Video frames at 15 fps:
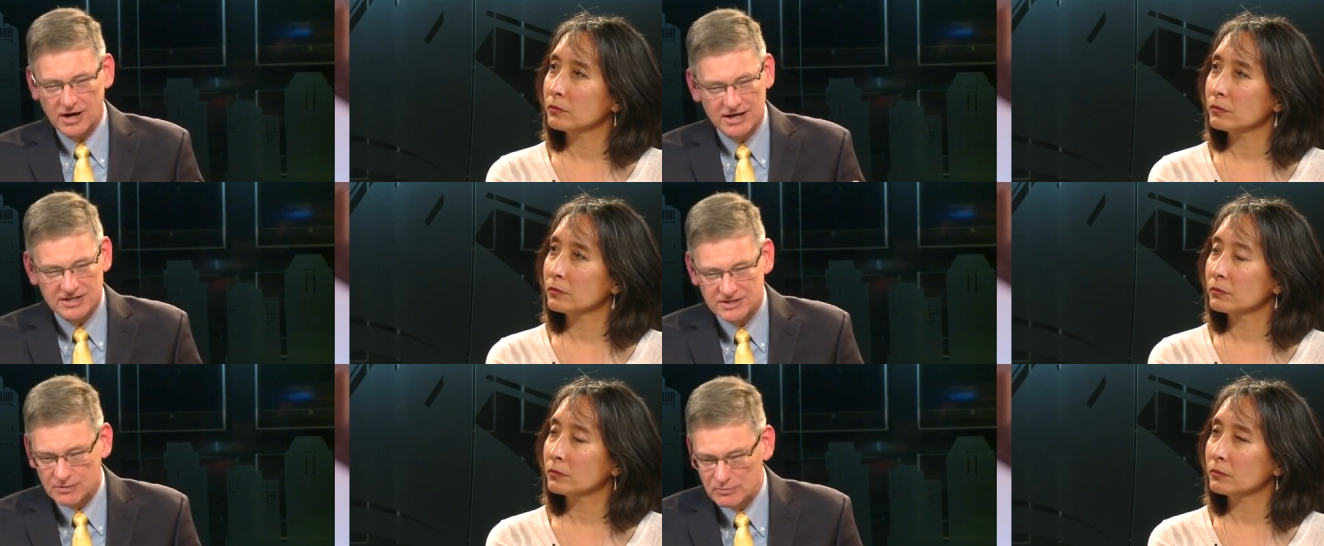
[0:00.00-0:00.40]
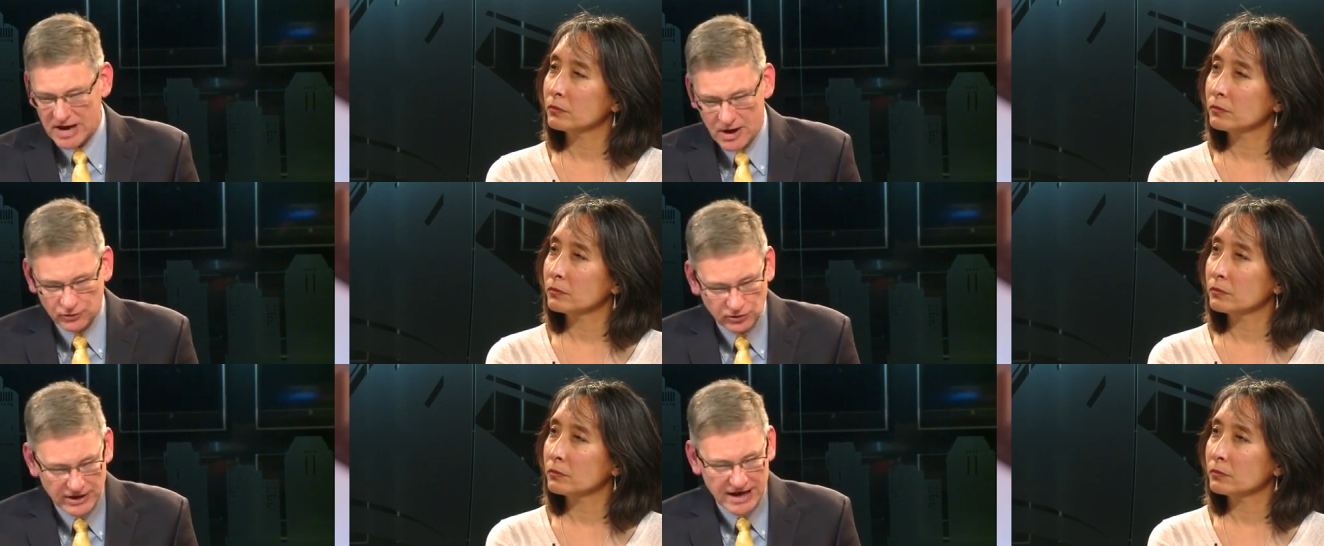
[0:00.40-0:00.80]
Speaker 1: it's
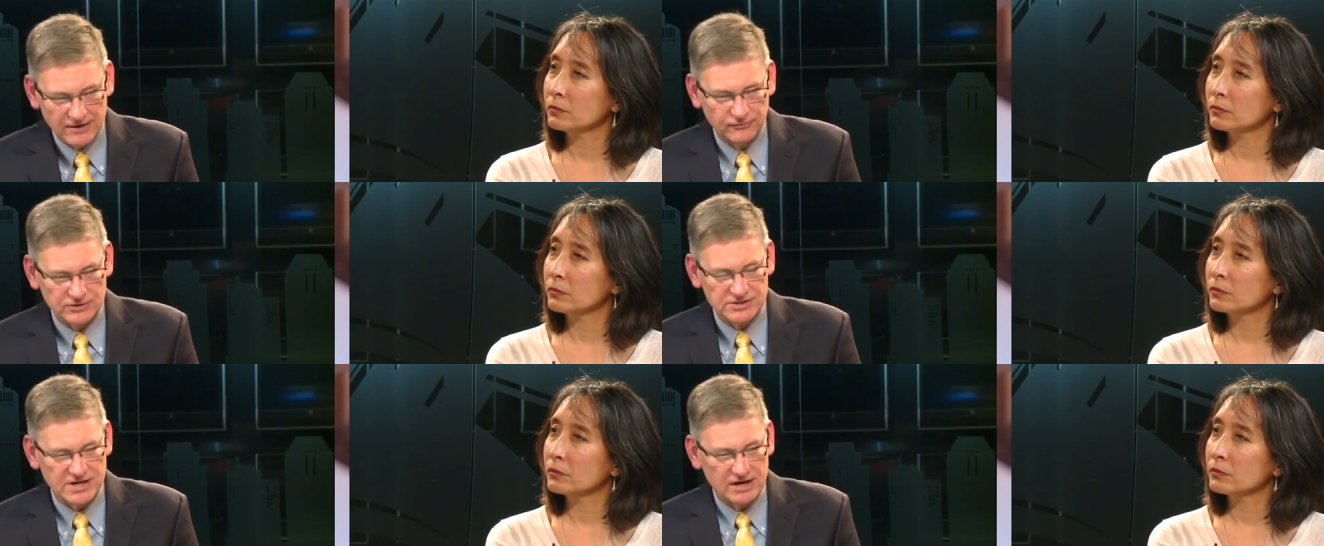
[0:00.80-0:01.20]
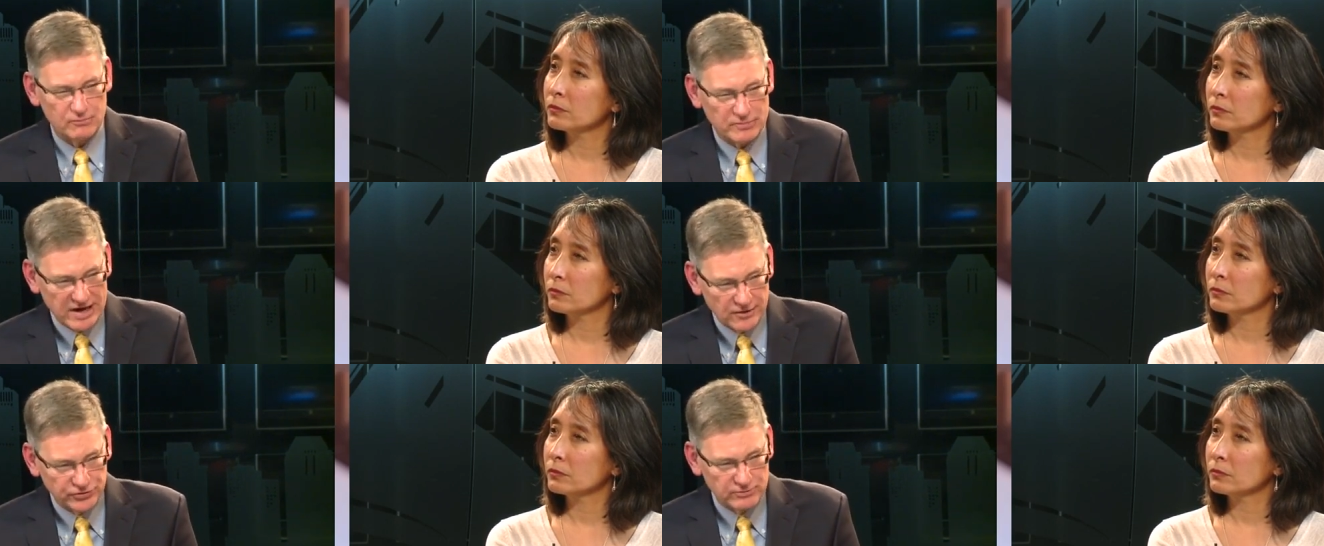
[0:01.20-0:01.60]
about life, it's not
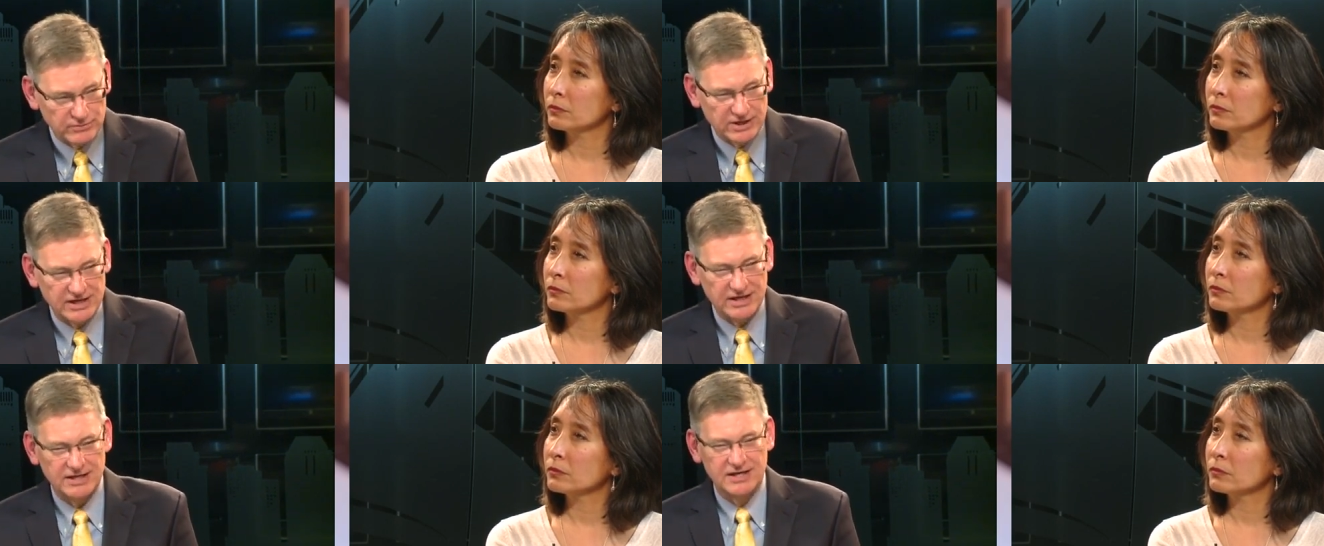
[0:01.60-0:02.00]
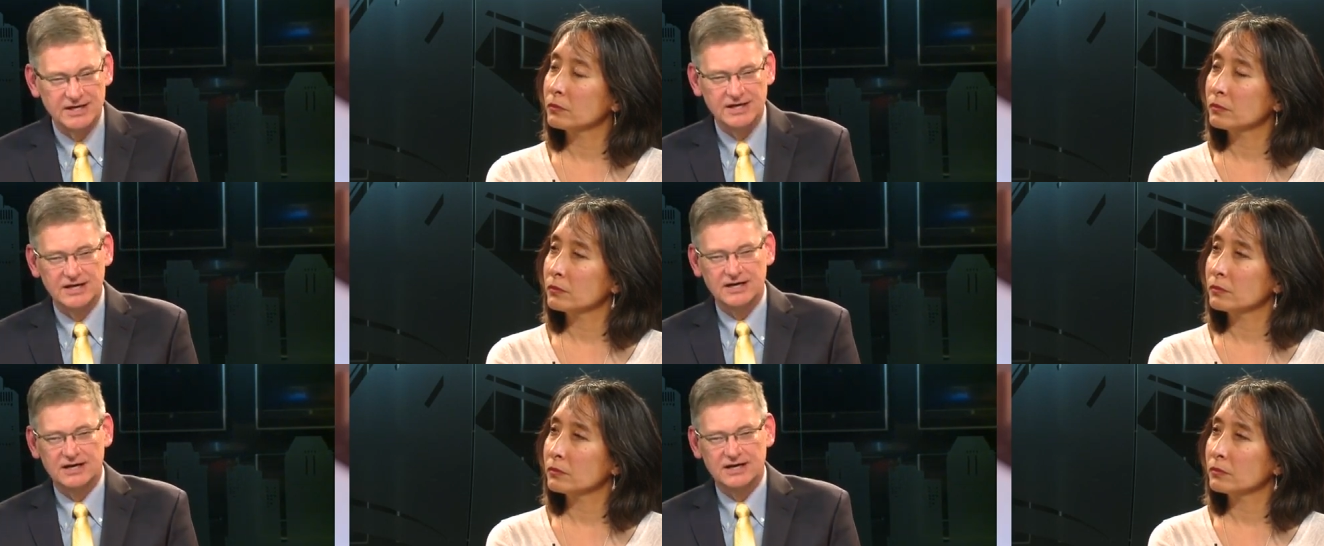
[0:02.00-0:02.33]
about the money.